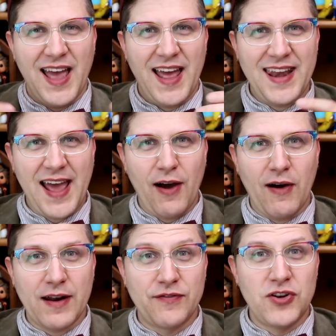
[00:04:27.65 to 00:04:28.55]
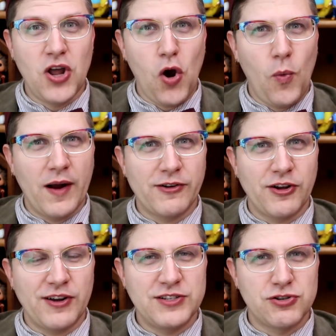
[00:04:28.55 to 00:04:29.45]
And now out of nowhere,
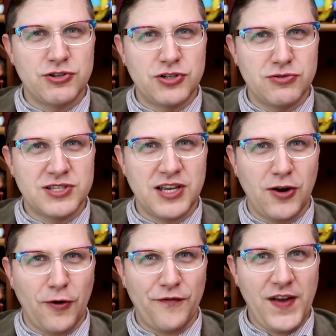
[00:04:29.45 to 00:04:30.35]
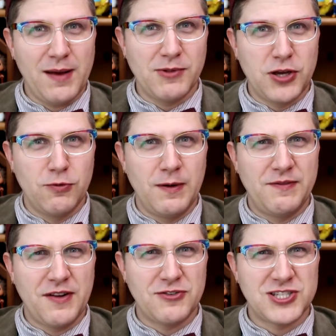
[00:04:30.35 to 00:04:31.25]
you're introducing her family who we've
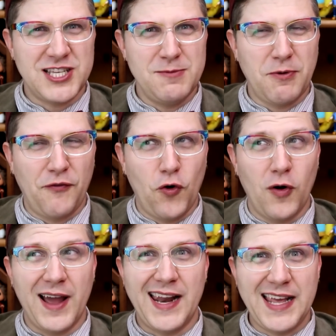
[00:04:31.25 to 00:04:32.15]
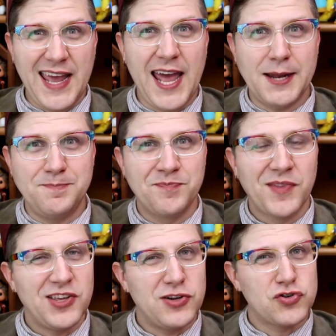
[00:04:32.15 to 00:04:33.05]
never seen before. And again,
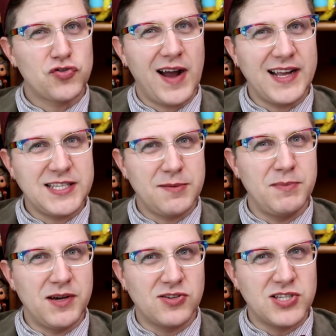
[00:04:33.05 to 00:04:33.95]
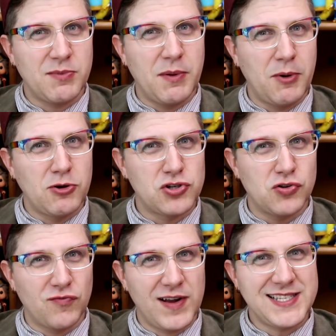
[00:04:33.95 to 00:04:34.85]
you're trying to milk some
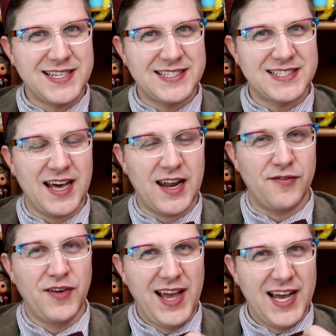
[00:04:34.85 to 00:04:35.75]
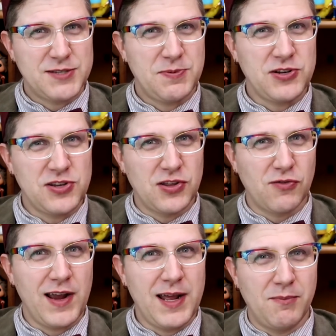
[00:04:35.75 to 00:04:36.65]
emotional resonance out of, especially the
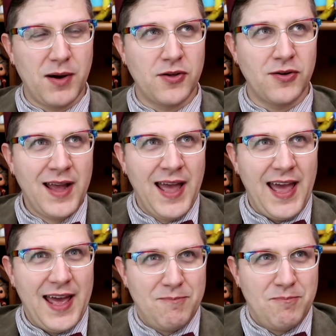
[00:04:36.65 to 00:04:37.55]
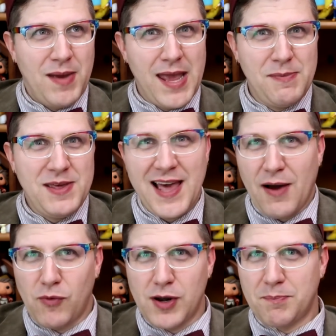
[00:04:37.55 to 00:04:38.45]
grandmother. And maybe
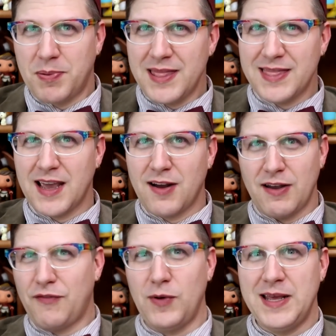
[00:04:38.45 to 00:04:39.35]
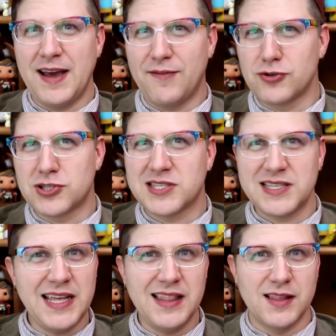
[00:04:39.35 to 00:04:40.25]
that would have been there if we'd ever
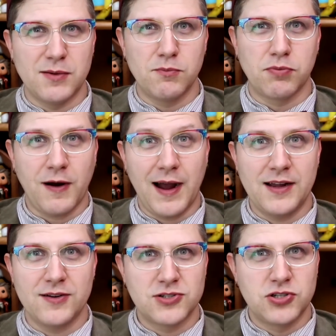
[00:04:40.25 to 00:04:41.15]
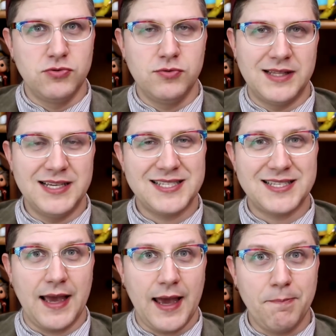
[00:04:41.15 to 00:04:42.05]
seen them prior to
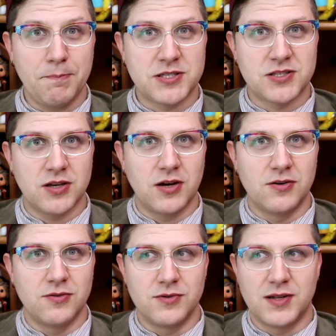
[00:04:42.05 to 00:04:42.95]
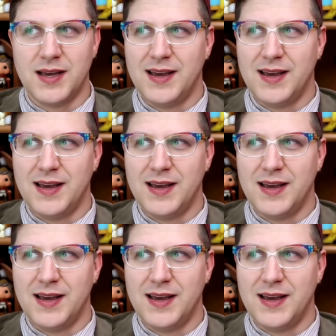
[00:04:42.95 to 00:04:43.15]
this episode.